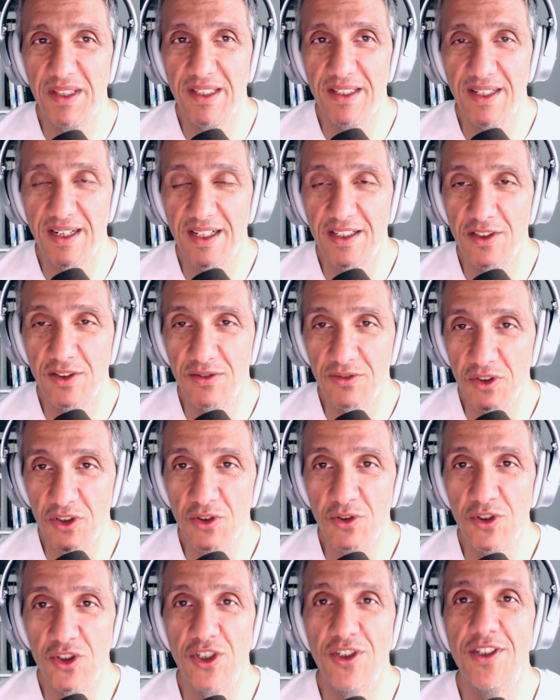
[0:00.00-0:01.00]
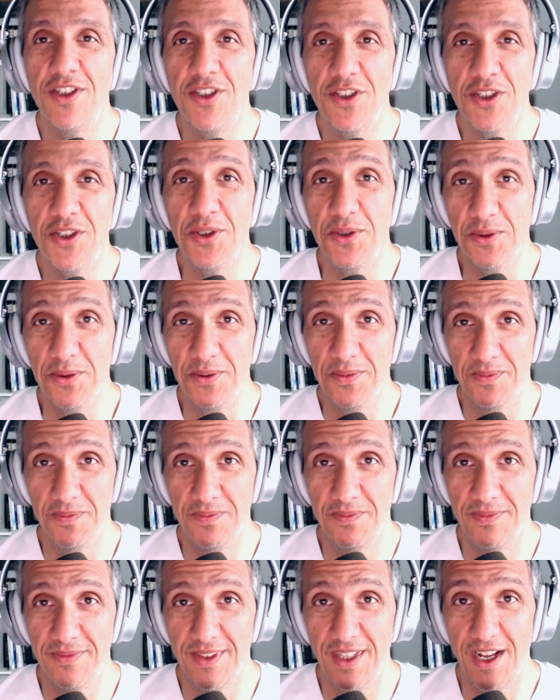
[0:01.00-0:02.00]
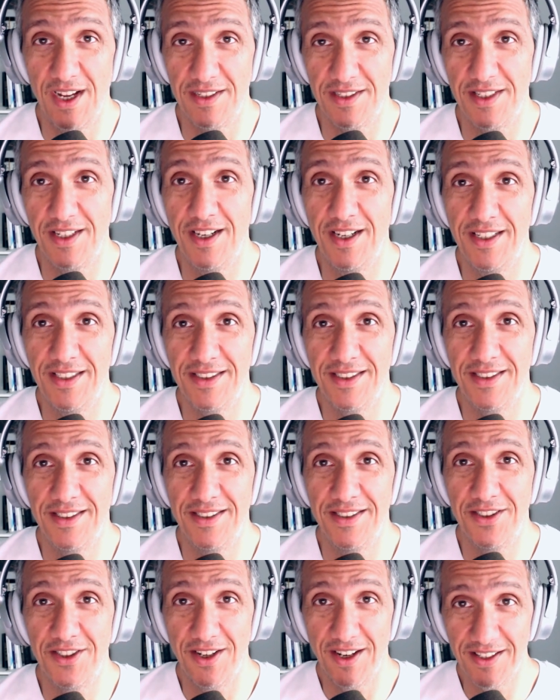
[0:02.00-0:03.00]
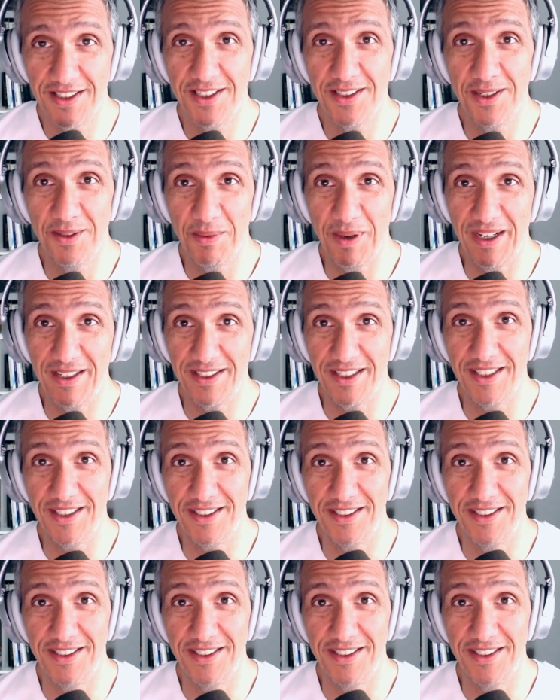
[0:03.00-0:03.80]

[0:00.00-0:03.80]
that I don't usually do last night. Should I tell you about it?